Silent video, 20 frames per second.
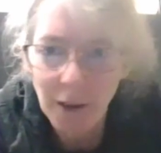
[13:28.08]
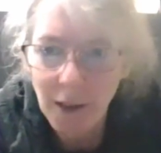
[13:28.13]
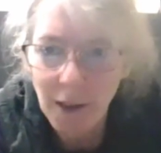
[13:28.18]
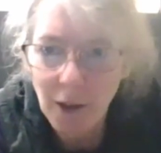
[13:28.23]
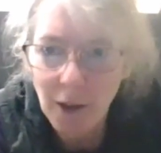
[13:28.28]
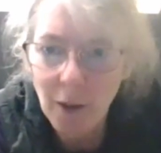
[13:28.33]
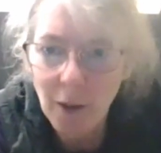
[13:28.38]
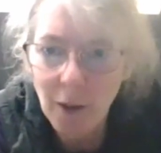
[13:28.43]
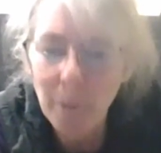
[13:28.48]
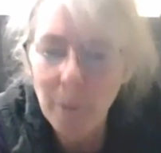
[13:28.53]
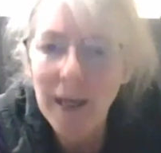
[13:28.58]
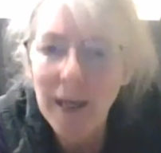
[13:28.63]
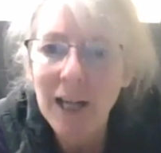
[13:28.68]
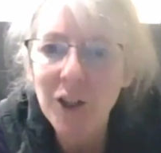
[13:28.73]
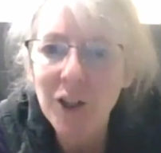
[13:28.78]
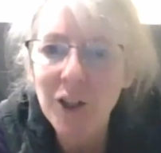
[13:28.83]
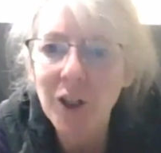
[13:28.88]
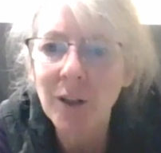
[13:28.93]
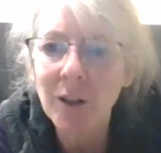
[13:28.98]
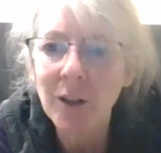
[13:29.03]

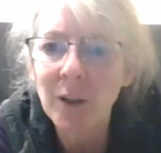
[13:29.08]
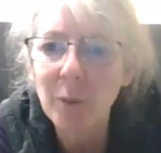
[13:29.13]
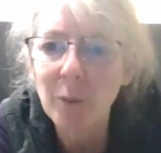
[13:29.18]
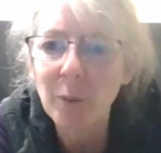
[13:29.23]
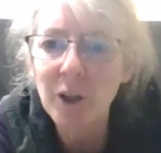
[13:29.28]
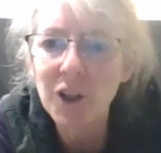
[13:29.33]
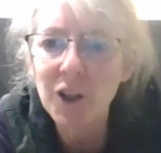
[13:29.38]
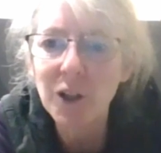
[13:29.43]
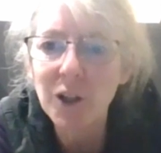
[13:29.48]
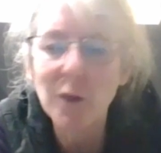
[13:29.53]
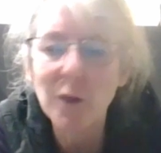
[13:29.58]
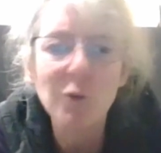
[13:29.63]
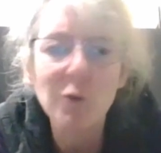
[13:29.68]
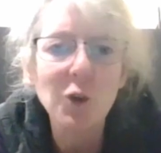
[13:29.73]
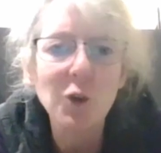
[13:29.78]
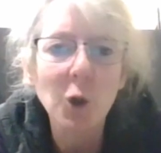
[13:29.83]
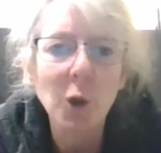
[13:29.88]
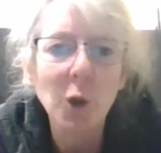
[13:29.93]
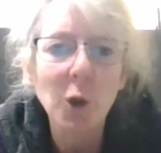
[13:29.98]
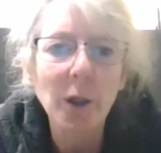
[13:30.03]
compassion, appreciative
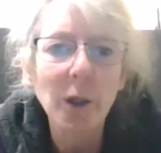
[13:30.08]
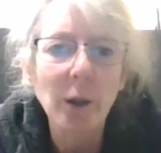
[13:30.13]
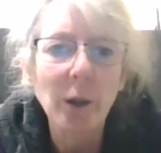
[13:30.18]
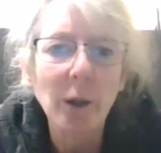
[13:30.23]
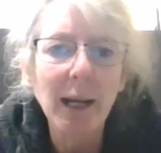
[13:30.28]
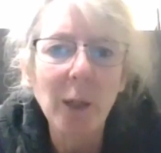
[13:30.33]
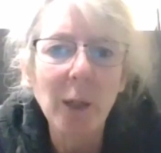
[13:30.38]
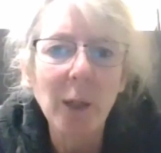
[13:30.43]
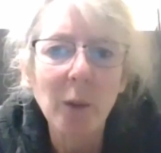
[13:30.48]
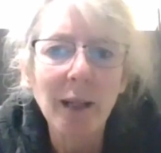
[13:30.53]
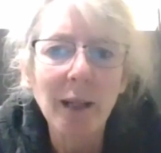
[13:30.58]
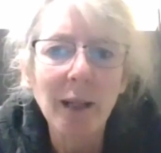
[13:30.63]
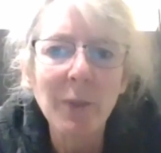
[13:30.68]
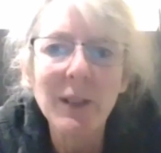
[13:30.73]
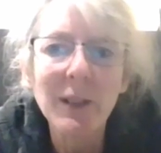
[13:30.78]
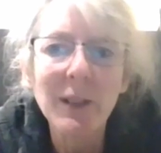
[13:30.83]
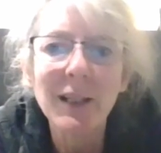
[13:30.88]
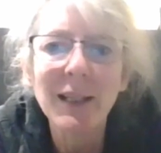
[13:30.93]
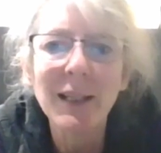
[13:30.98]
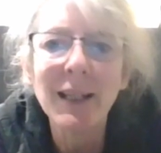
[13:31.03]
joy, or
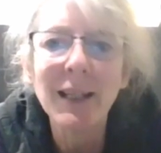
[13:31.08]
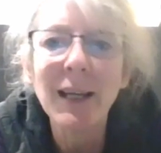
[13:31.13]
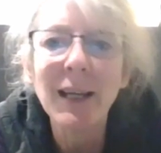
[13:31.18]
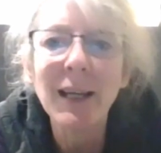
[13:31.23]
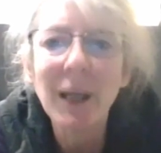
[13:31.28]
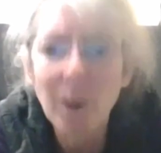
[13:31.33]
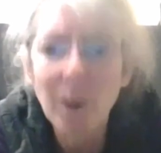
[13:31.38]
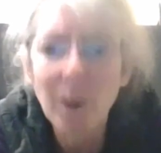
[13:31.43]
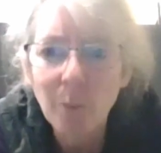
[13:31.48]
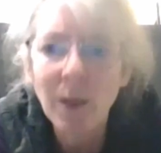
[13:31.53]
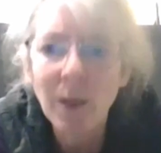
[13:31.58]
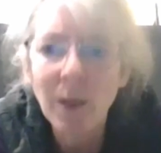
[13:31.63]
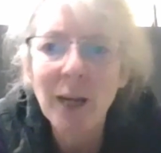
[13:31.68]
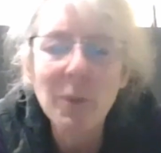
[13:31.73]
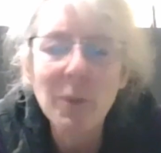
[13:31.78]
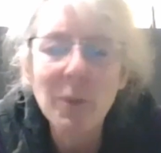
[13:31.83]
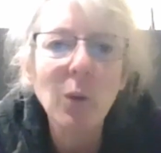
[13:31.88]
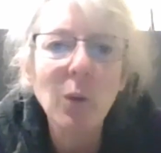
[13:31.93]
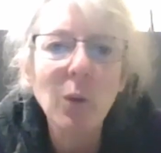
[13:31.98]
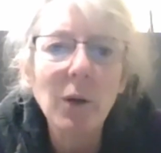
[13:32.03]
equanimity, might
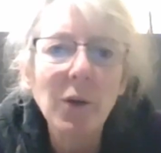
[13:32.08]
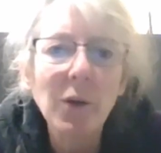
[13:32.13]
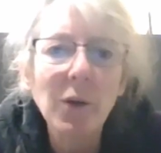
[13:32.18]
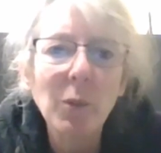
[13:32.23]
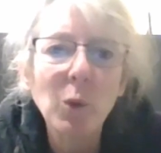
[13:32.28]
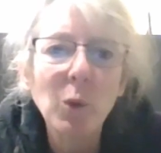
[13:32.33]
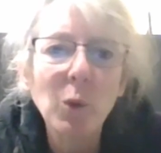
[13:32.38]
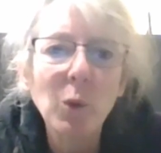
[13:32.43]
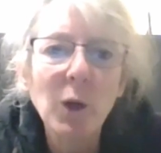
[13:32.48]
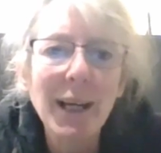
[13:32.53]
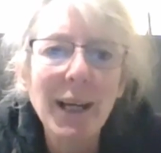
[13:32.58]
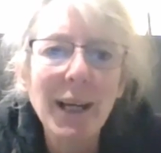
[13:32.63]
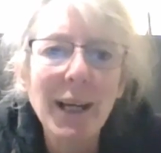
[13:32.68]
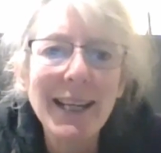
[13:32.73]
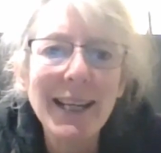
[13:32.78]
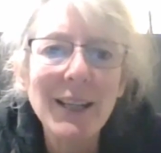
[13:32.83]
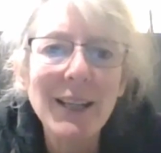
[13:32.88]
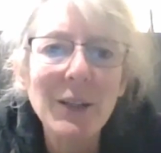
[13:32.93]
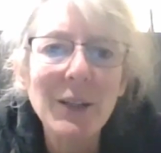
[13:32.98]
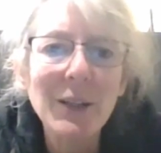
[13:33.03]
be what's more
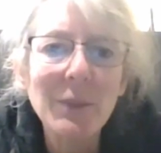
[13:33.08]
needed.